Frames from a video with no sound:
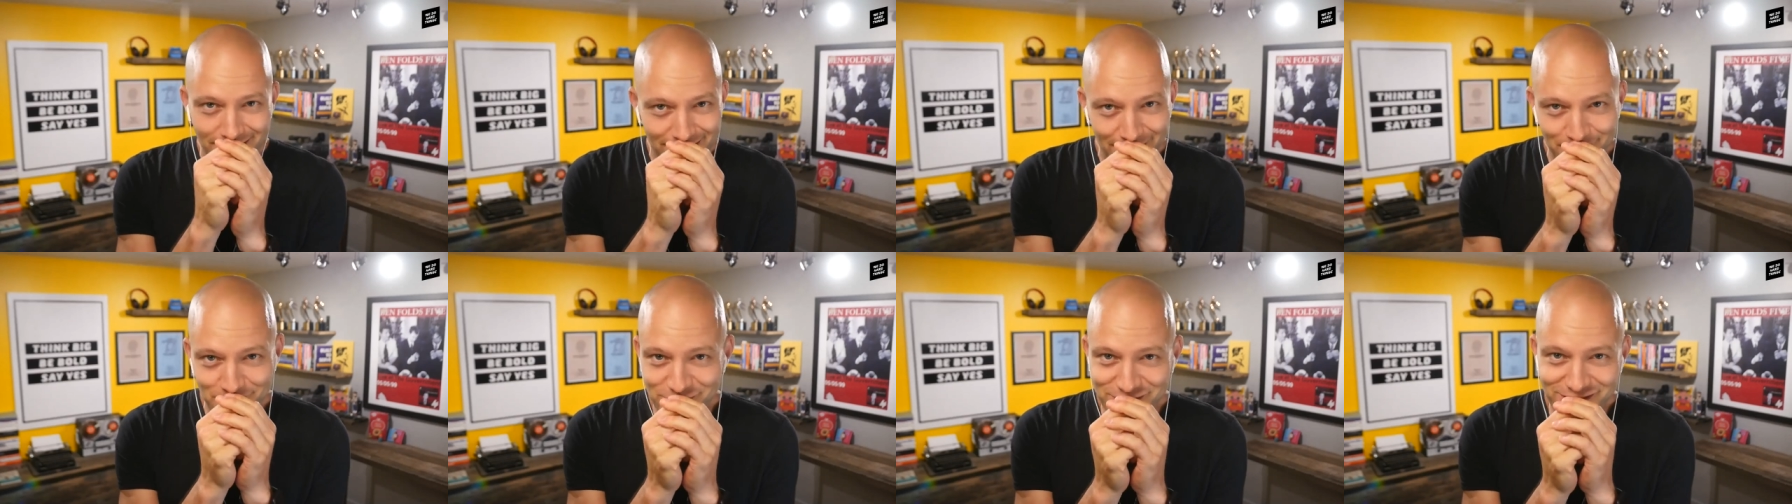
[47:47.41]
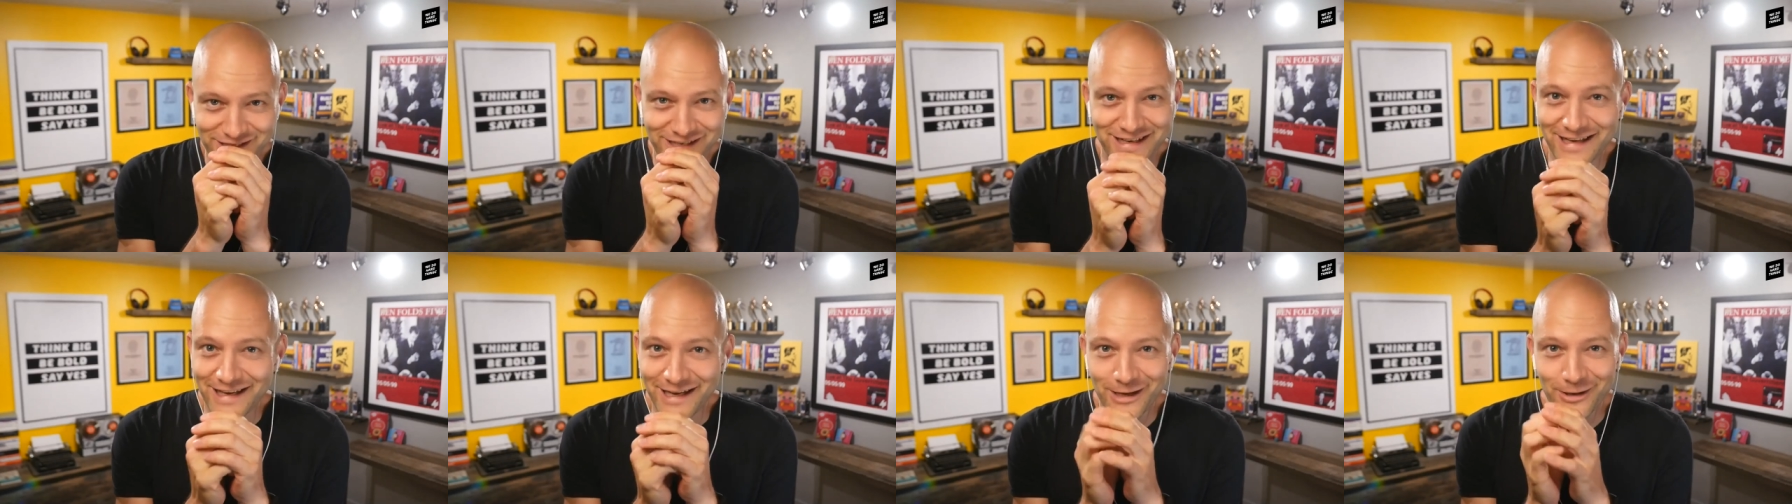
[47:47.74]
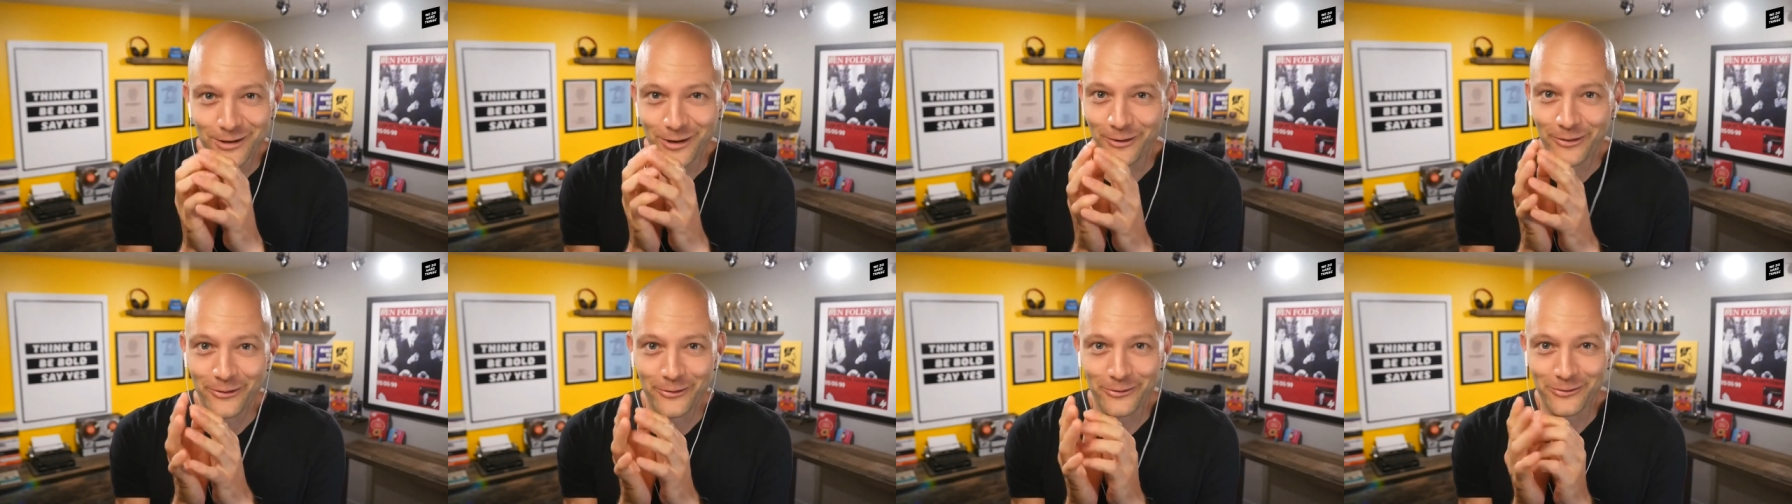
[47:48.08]
I'm just gonna
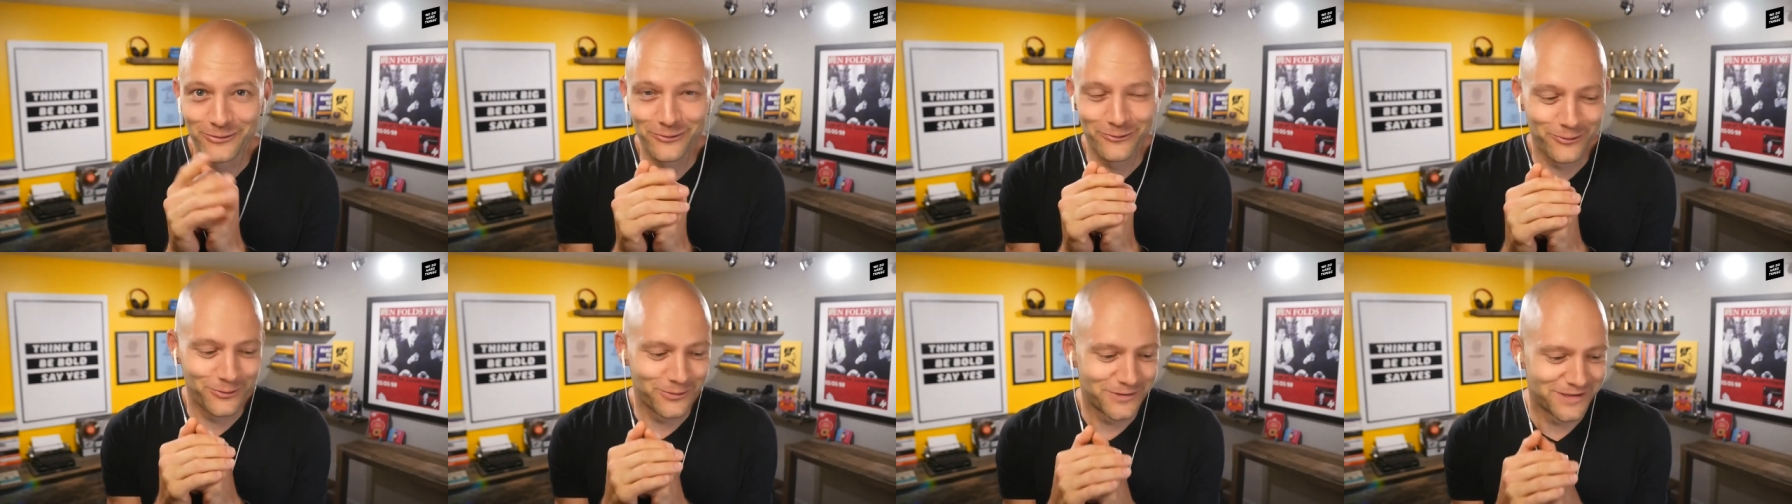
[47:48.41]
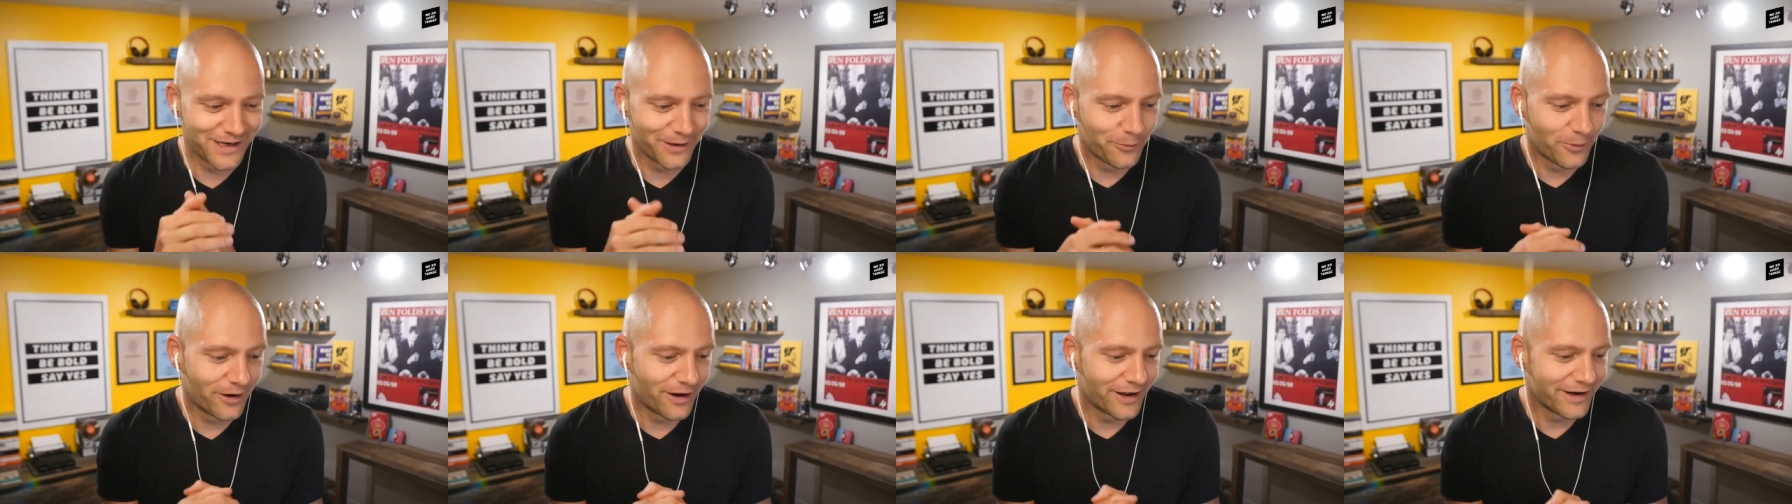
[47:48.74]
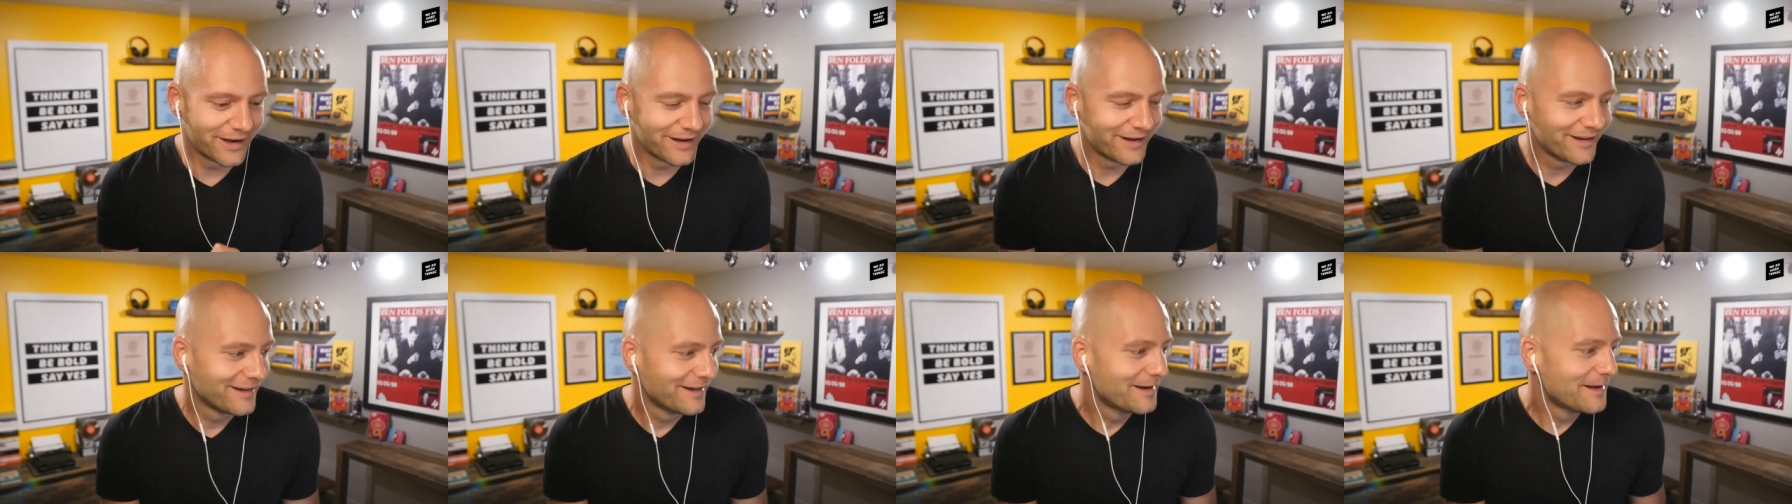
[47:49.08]
eat all those foods I
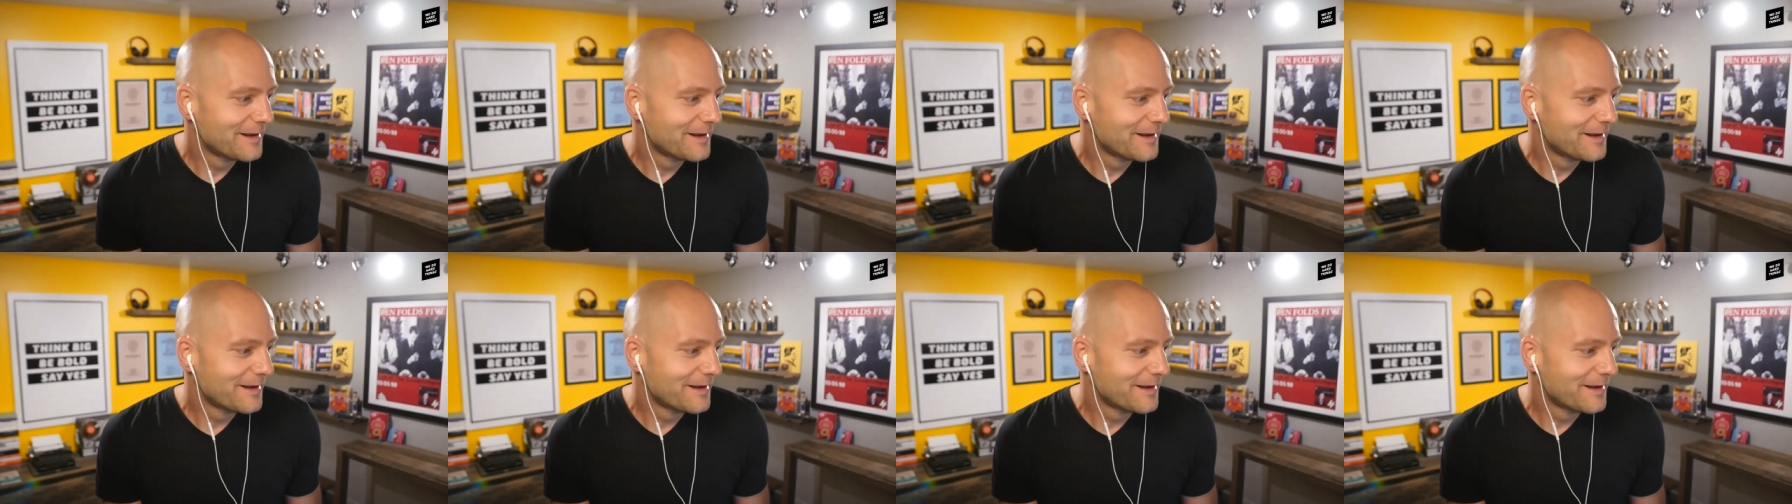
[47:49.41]
wanted.